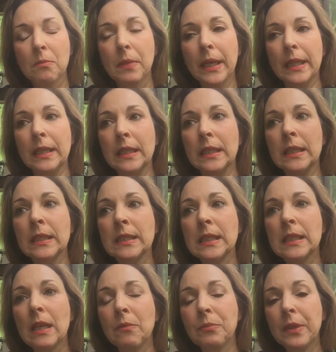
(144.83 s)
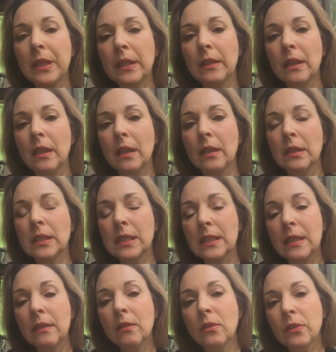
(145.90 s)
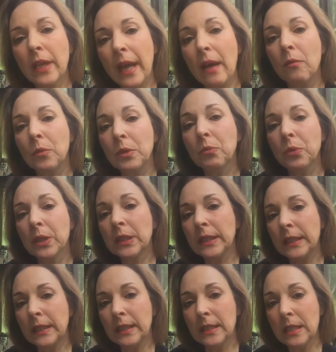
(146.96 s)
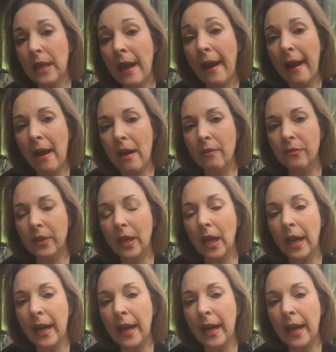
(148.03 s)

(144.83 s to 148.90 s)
but it is something, a skill that we really need to have